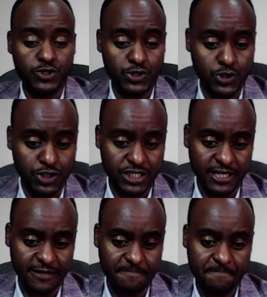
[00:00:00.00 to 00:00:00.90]

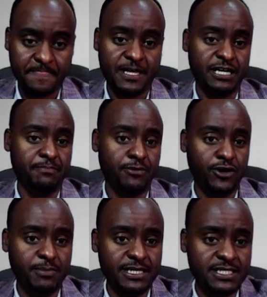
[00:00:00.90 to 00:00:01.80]
sorting.
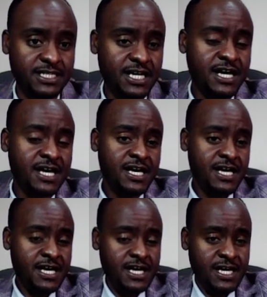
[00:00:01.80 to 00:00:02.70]
Employment,
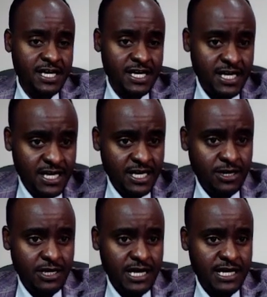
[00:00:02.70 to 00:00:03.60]

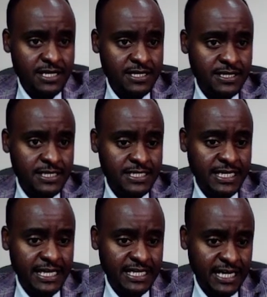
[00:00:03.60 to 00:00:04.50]

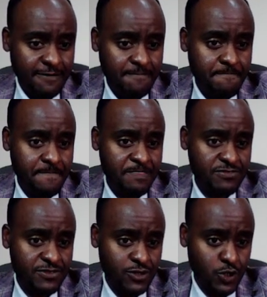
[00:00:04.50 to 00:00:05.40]
data,
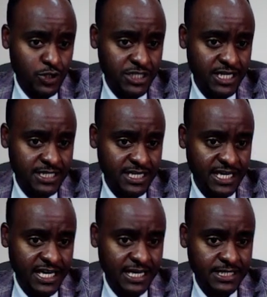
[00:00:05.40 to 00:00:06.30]
sorting the
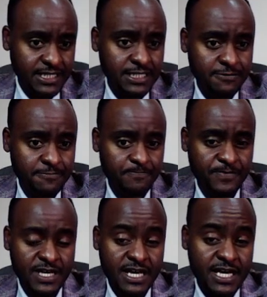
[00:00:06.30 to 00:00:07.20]
cases.
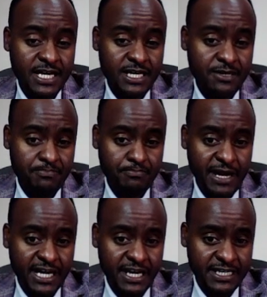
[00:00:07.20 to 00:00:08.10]
My
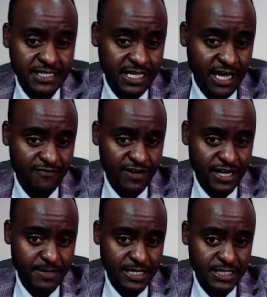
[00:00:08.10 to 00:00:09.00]
criteria
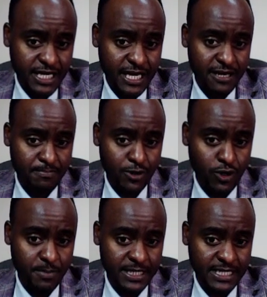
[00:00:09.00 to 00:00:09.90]
variable is
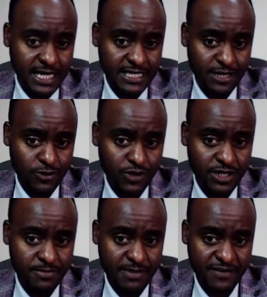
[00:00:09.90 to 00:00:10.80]
employment category.
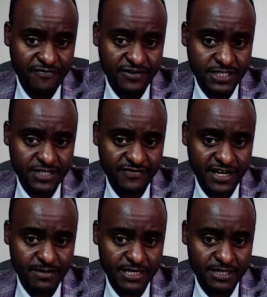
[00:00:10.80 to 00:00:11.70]
My first
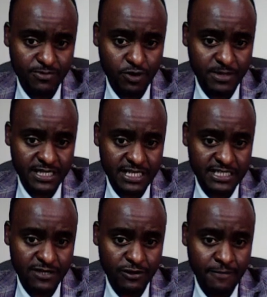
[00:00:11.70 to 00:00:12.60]
variable is employment
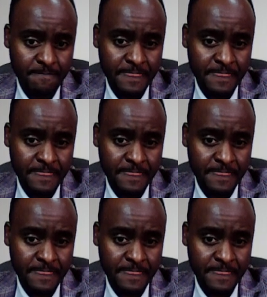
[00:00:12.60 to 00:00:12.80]
category